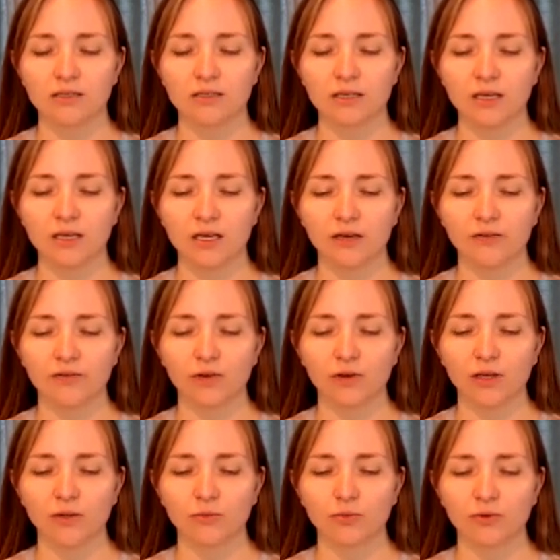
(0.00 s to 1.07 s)
seeing if you
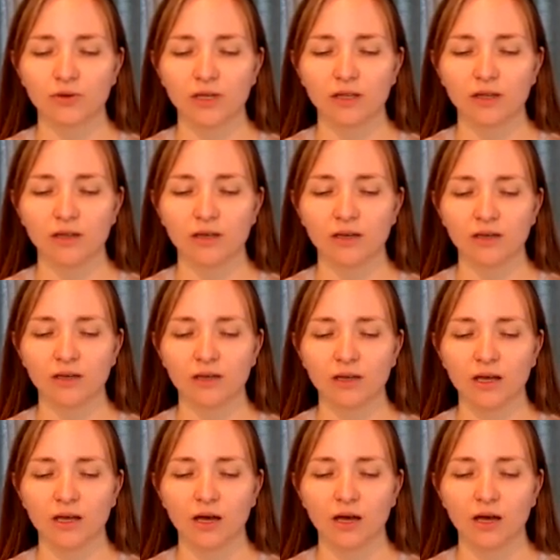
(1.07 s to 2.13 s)
can bring the
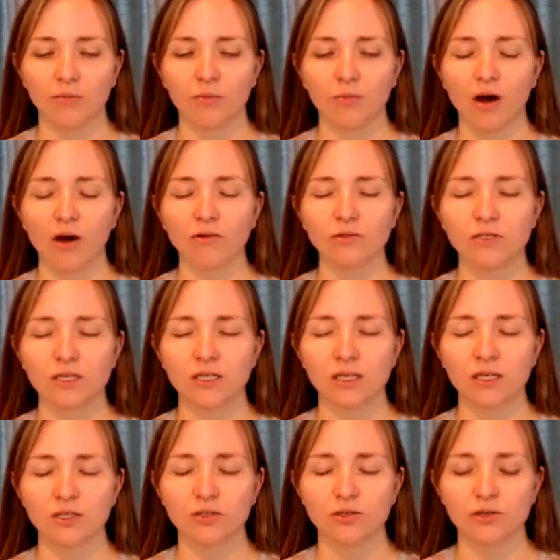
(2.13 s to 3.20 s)
mountain
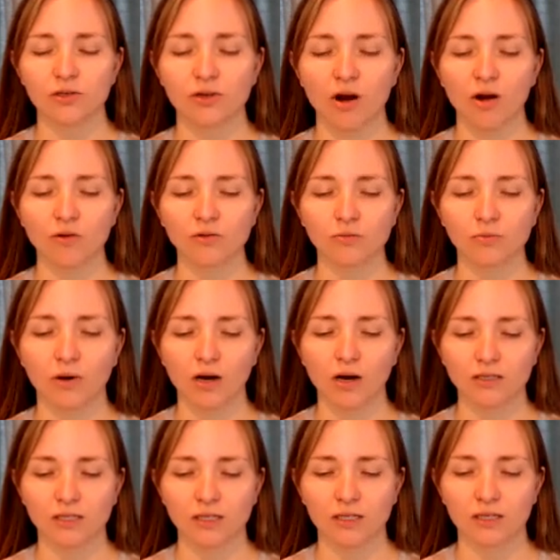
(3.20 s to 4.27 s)
into your own
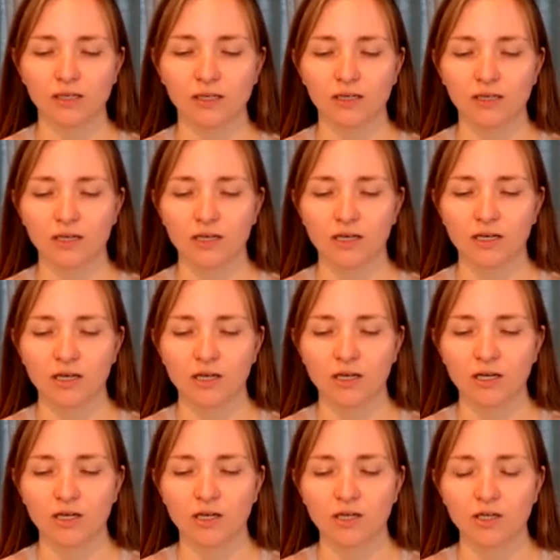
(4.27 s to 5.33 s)
body
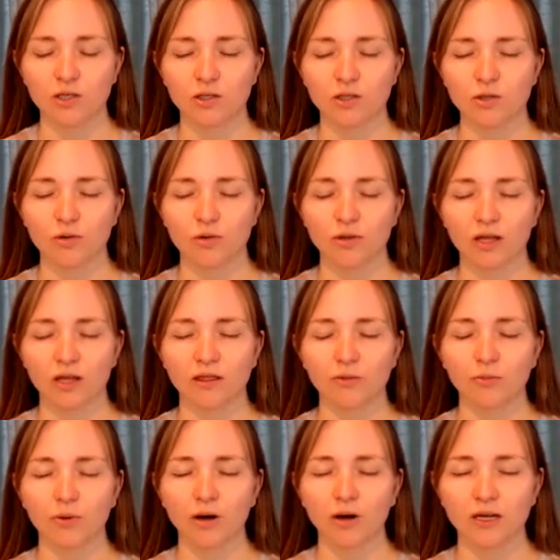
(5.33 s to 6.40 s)
so that the
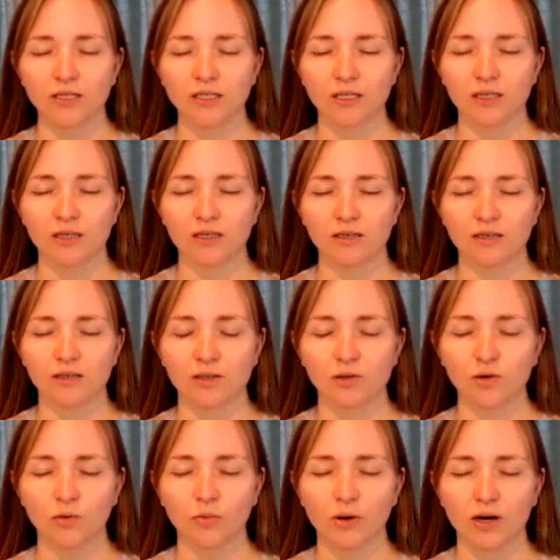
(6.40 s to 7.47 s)
body,
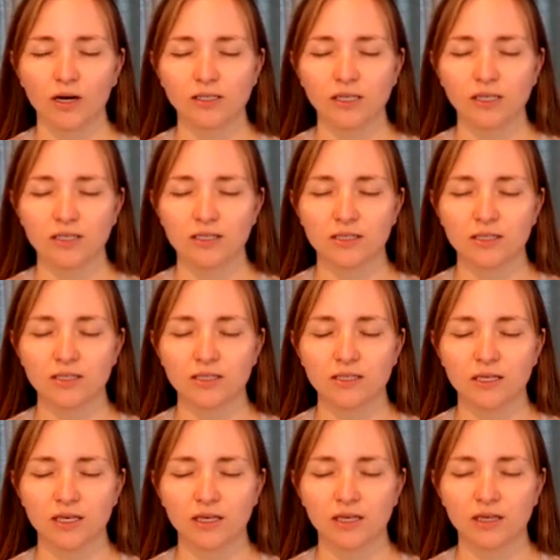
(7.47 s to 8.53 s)
your body is
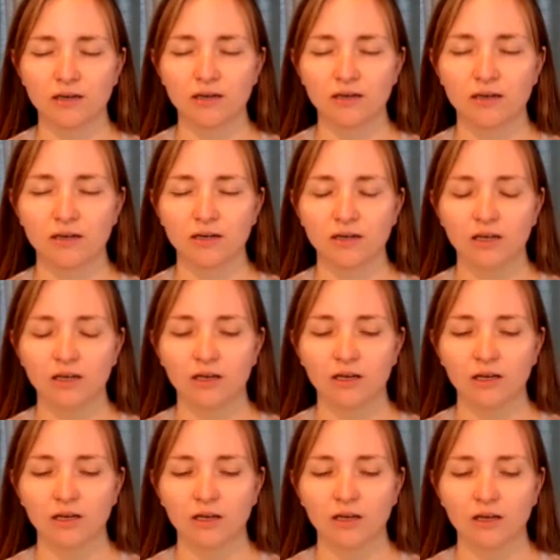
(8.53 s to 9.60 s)
sitting here,
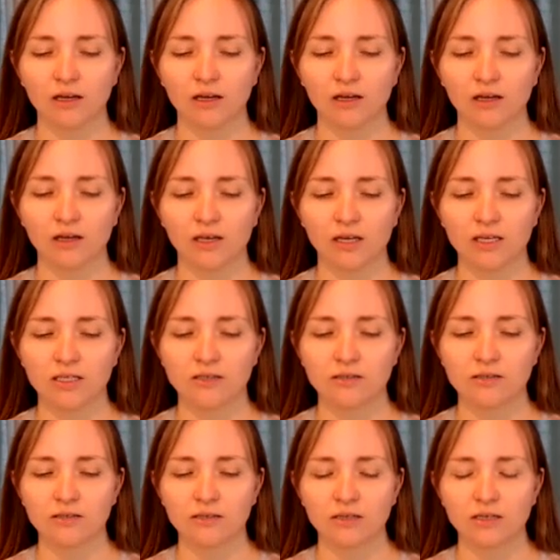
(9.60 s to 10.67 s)

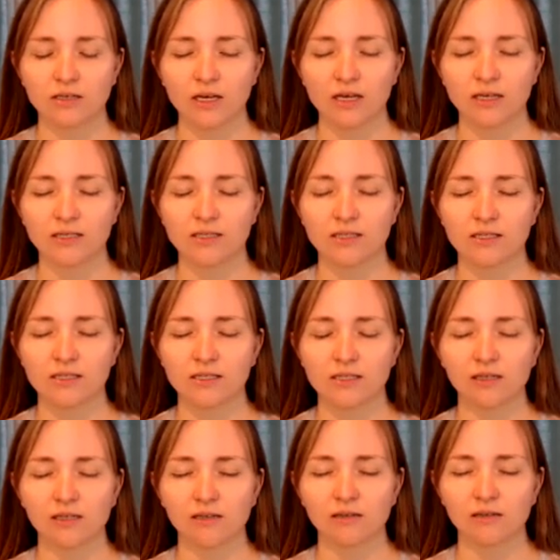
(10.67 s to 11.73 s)
is as
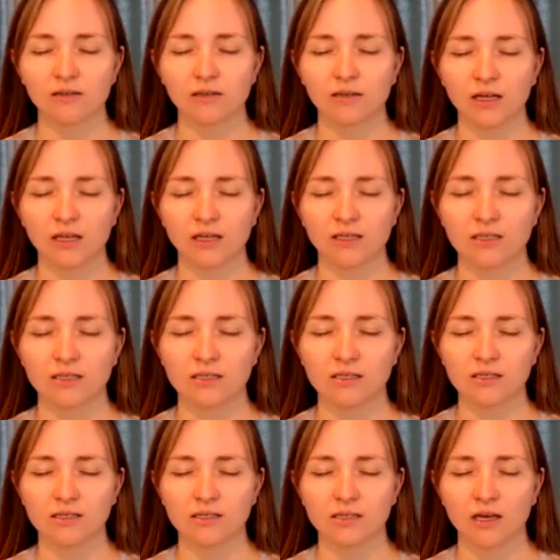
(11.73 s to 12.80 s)
still and
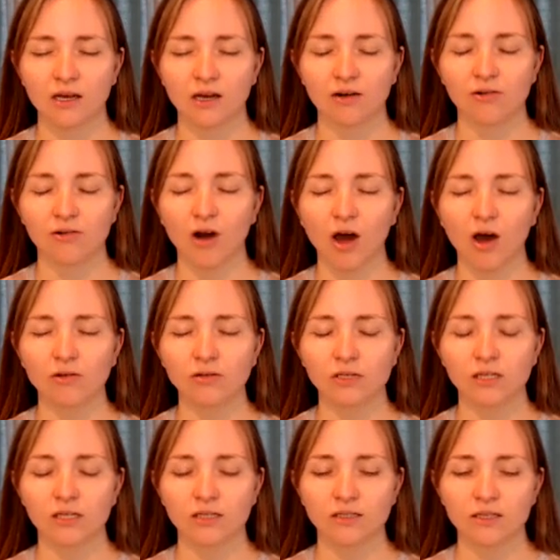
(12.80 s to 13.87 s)
as
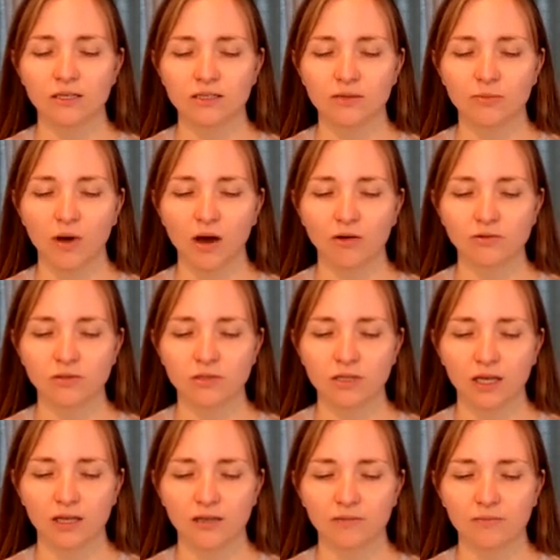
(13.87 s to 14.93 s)
grounded as a
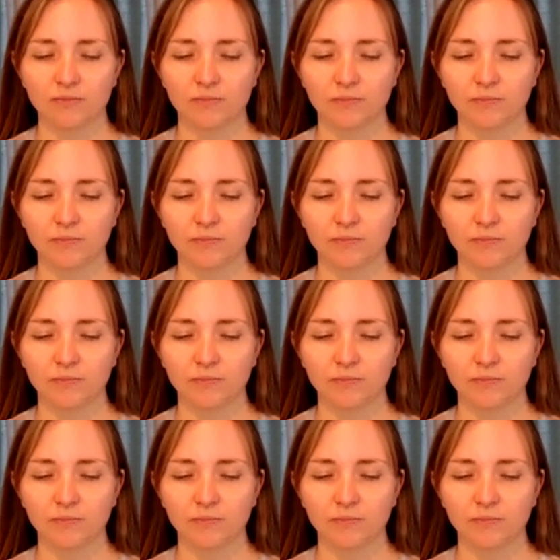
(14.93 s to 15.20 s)
mountain.